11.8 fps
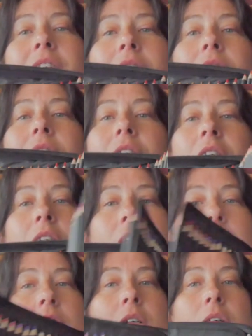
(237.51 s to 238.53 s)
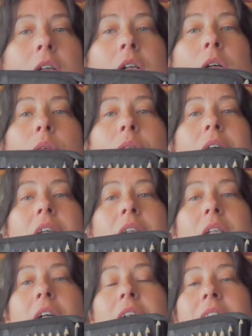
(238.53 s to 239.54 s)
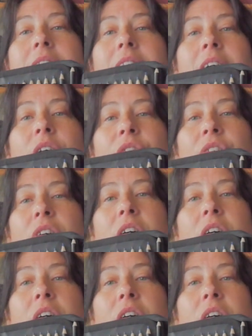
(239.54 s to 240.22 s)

Look, look. Oh, it turned itself.